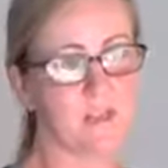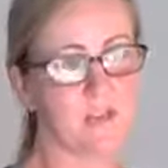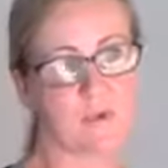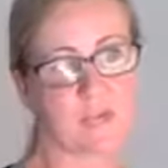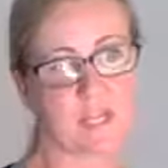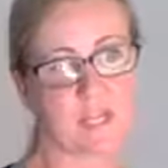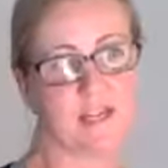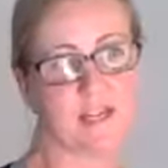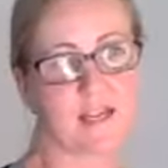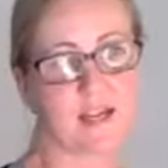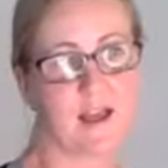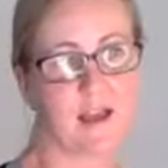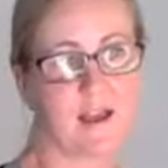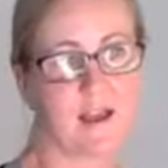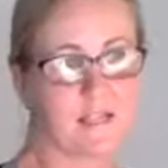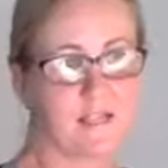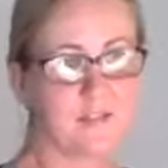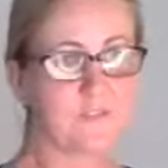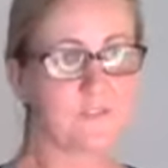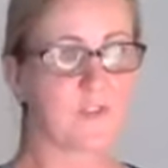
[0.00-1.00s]
You can
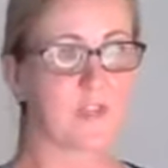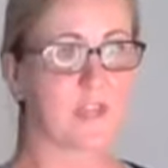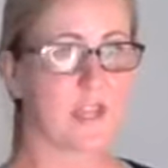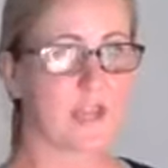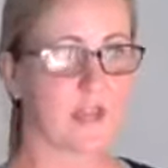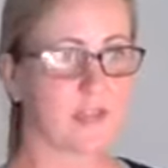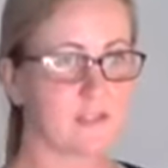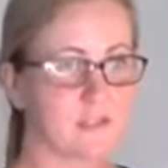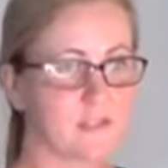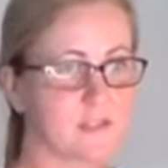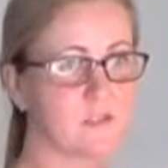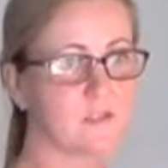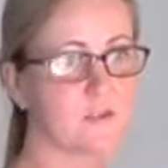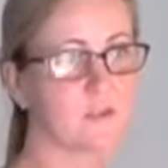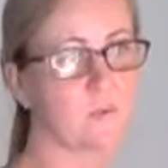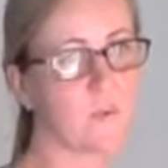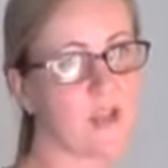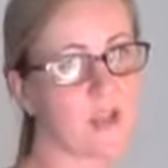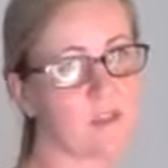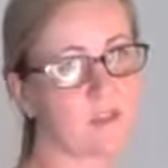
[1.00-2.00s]
kind of guess
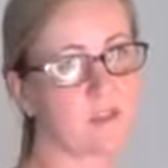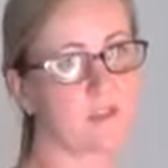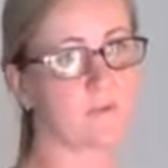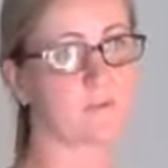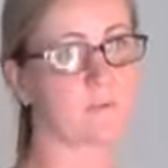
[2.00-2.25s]
your way